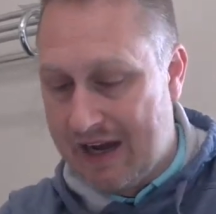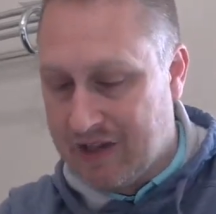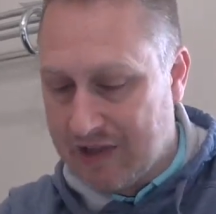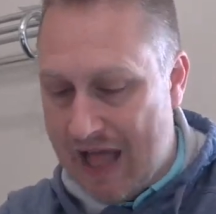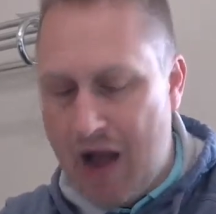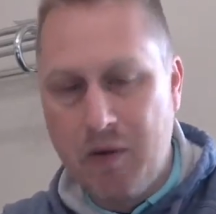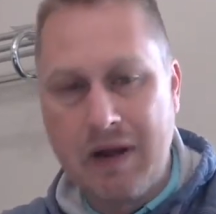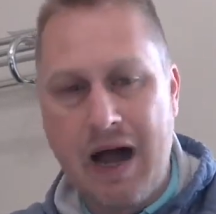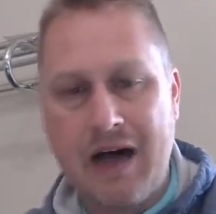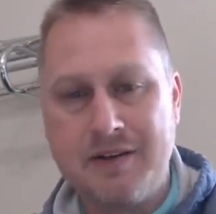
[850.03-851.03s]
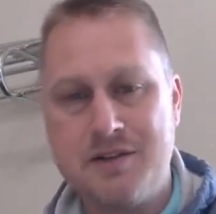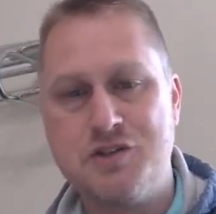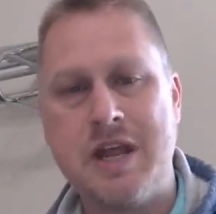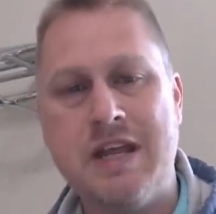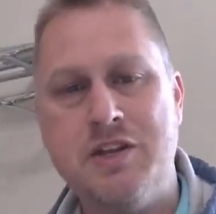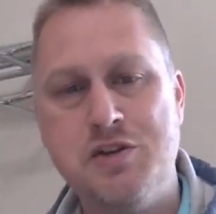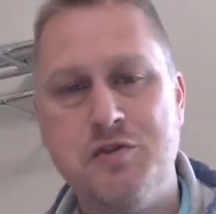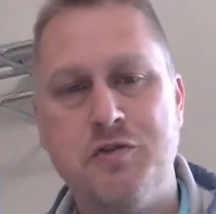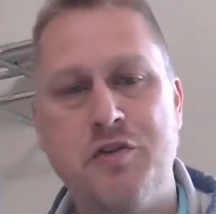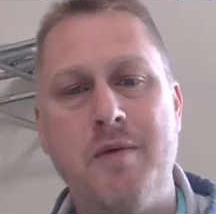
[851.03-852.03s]
allow God to change
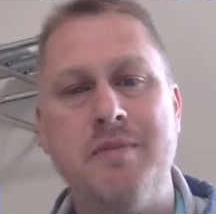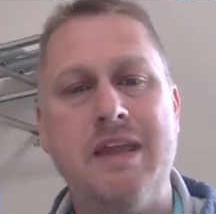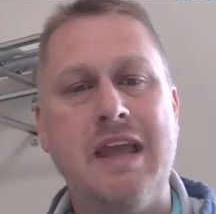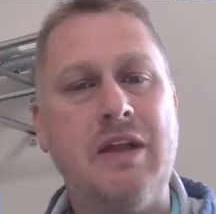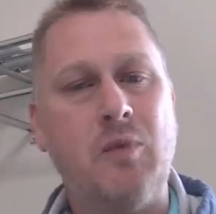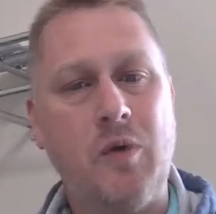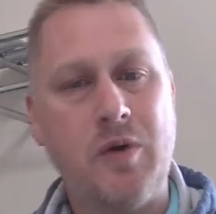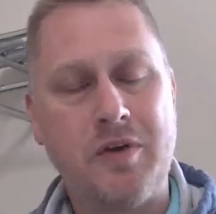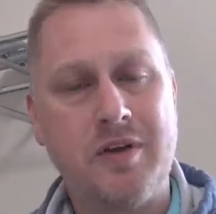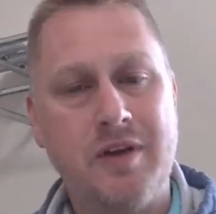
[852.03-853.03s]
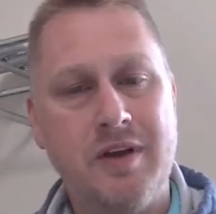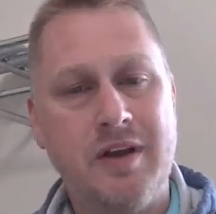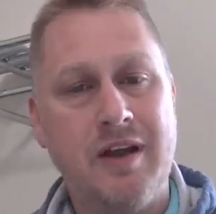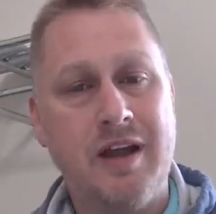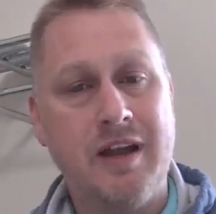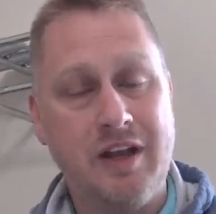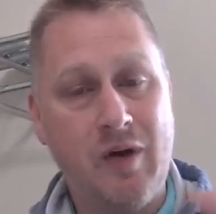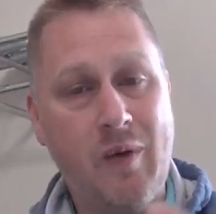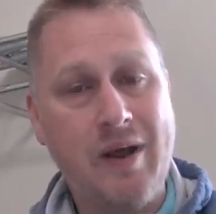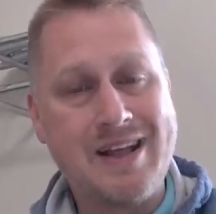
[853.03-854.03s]
you from the inward. And you
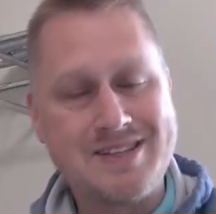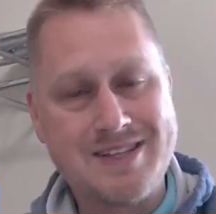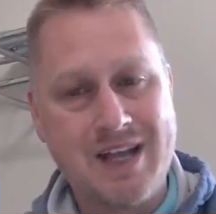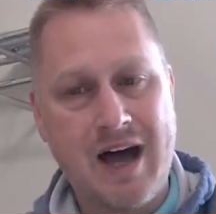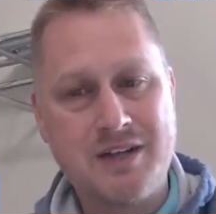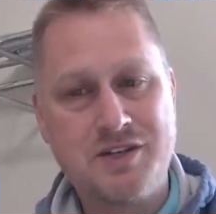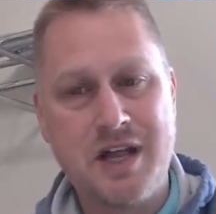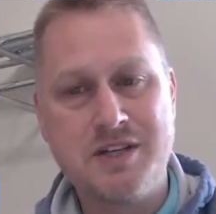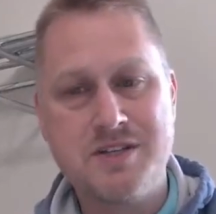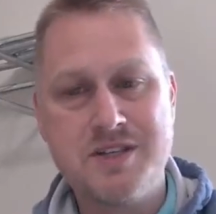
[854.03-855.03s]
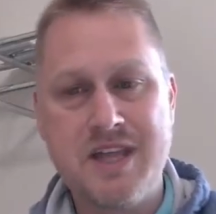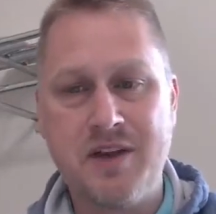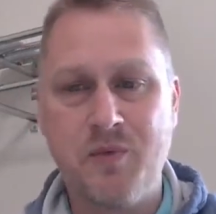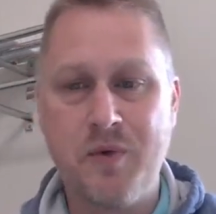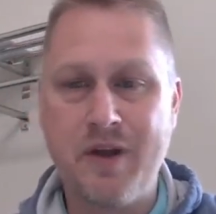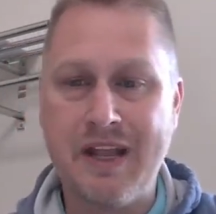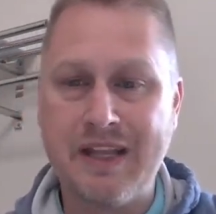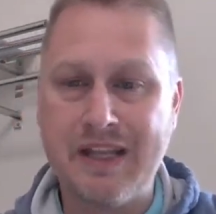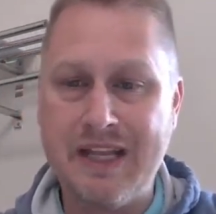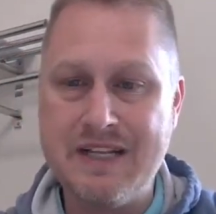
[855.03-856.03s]
know what? As God changes the inward, it
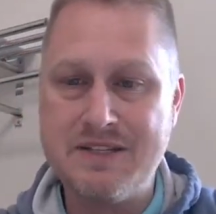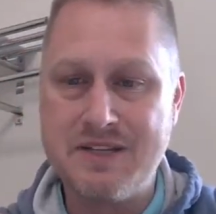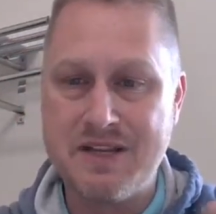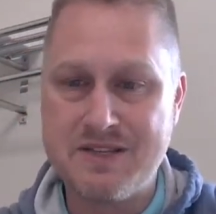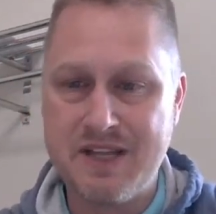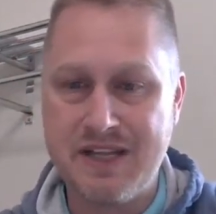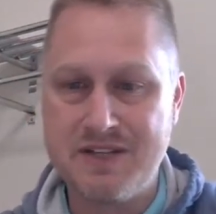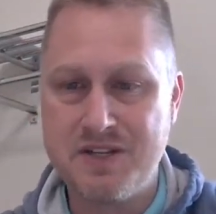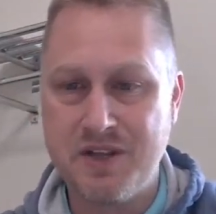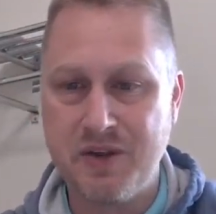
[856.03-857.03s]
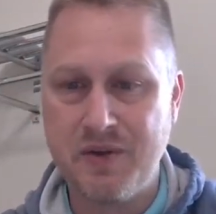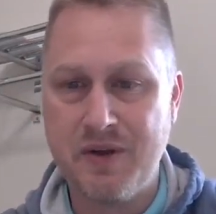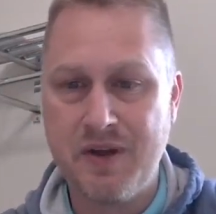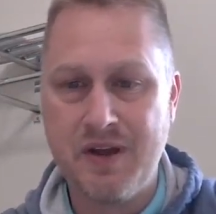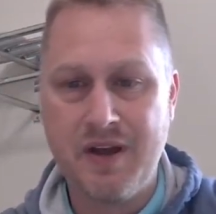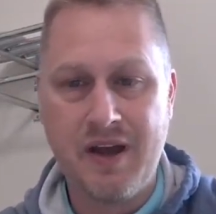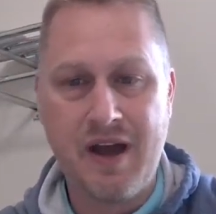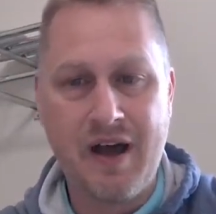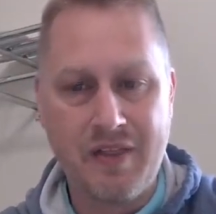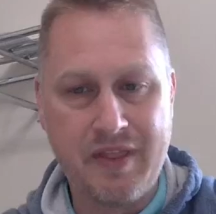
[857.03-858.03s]
leads us into
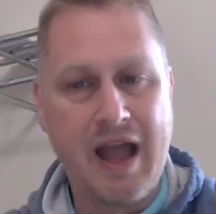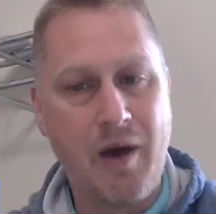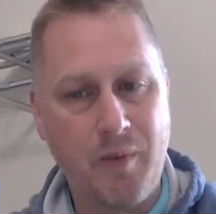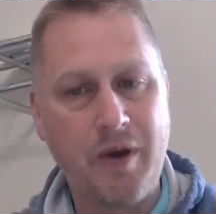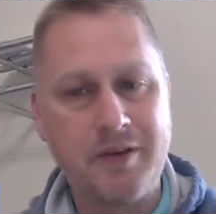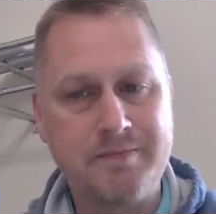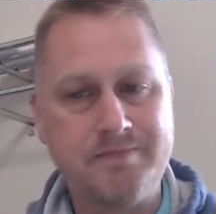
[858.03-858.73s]
uh, the outward.